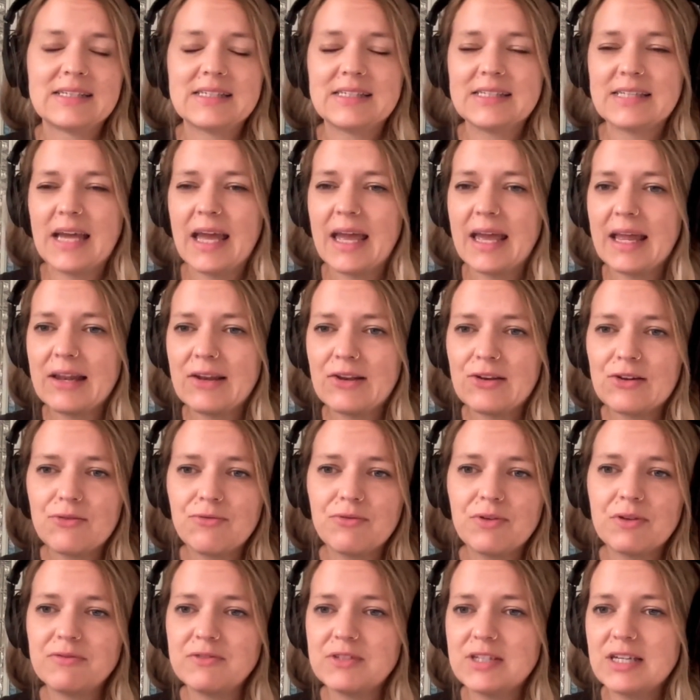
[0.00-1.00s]
10 to
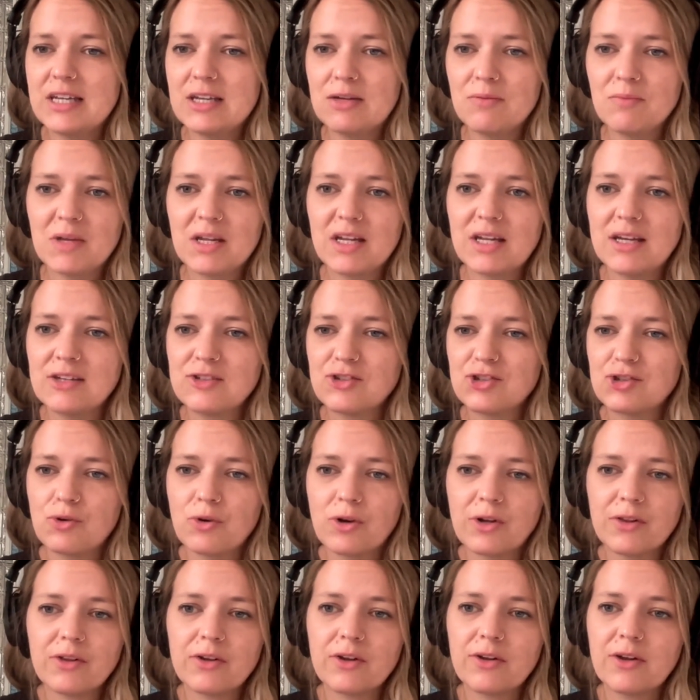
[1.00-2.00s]
15 minute
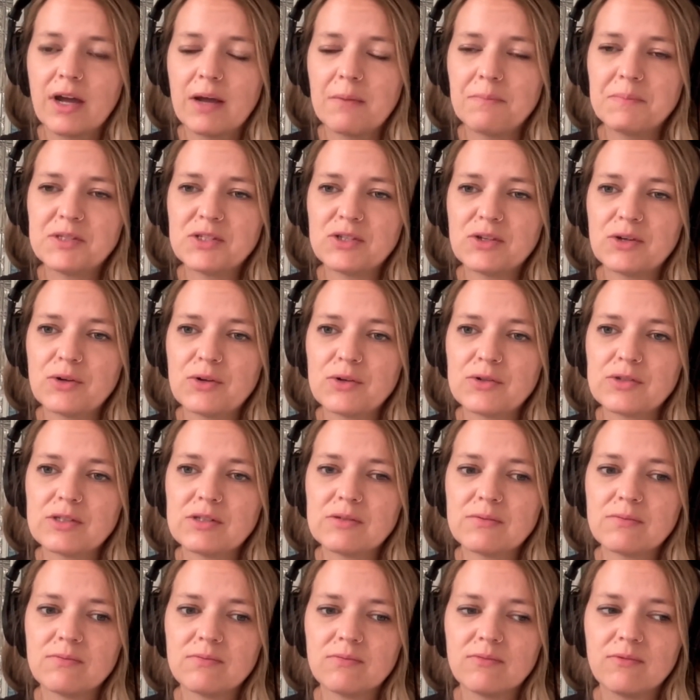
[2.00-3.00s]
short little
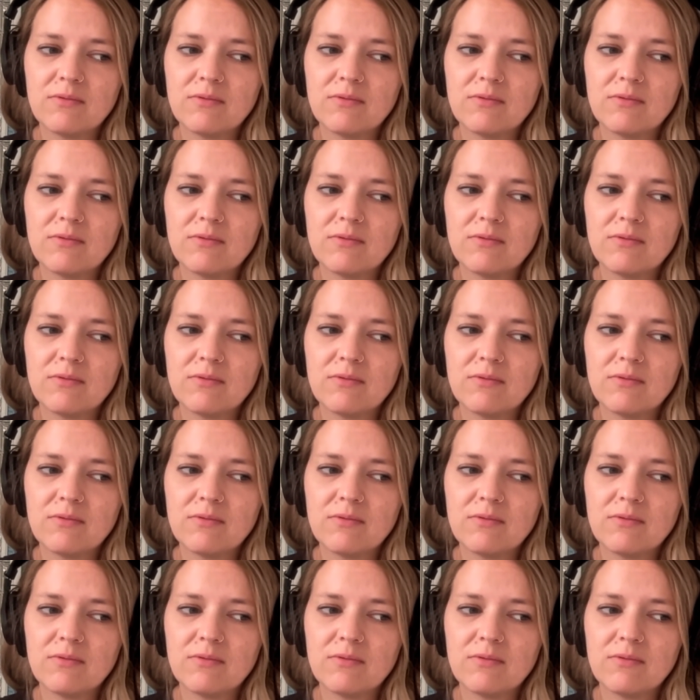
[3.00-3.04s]
episodes,